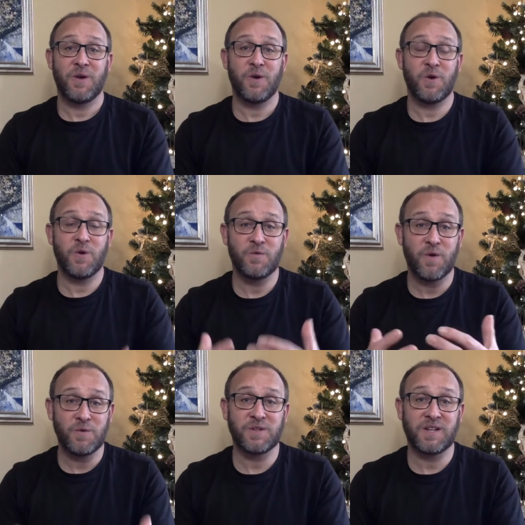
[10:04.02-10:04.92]
who, who
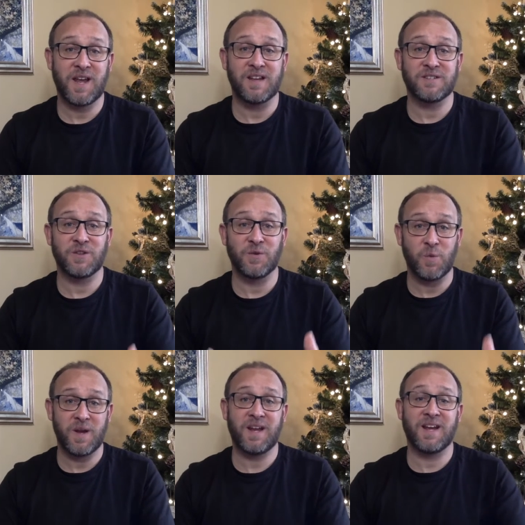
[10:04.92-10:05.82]
rose again so that
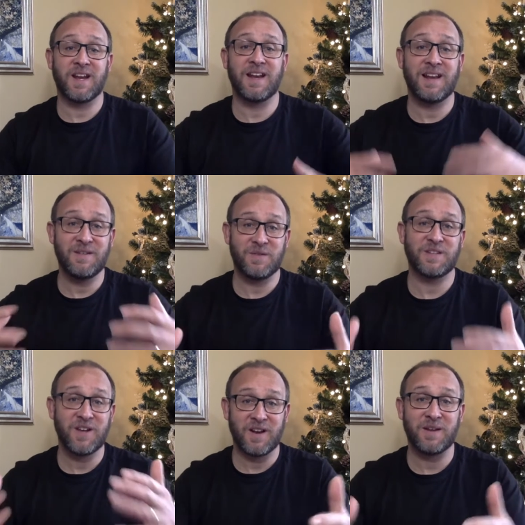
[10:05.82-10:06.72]
we can live
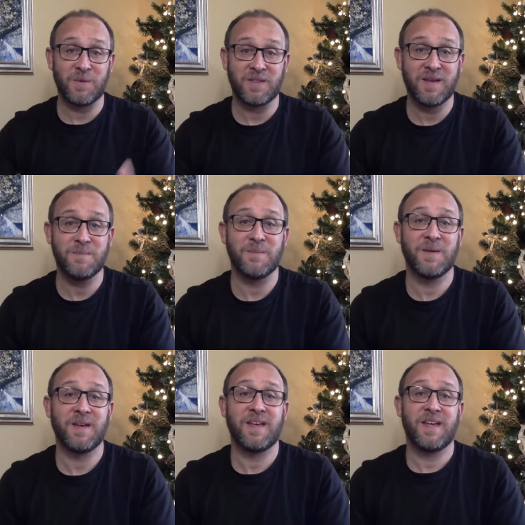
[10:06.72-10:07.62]
eternally with him,
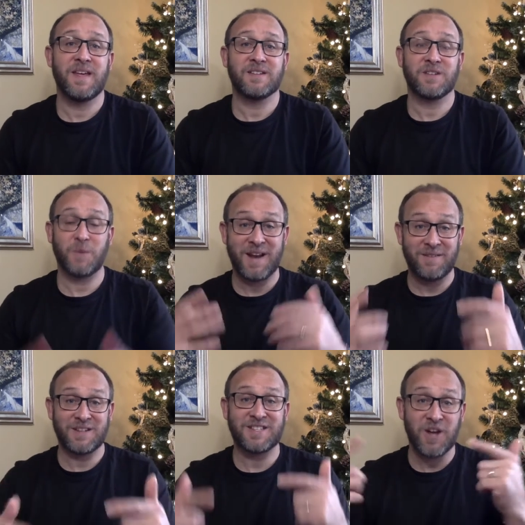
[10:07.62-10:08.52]
so that we can
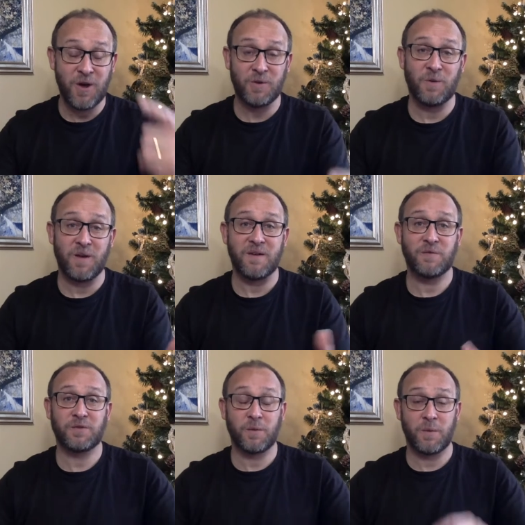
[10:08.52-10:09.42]
have eternal
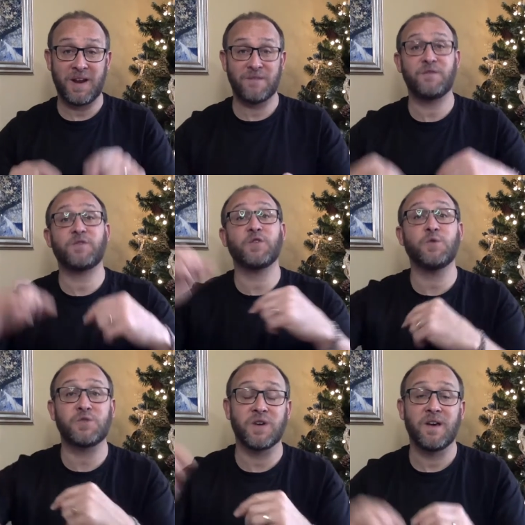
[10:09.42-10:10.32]
life, so that we can have
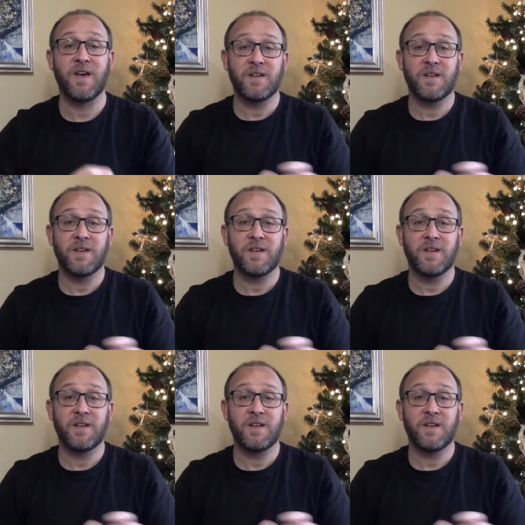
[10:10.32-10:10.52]
future.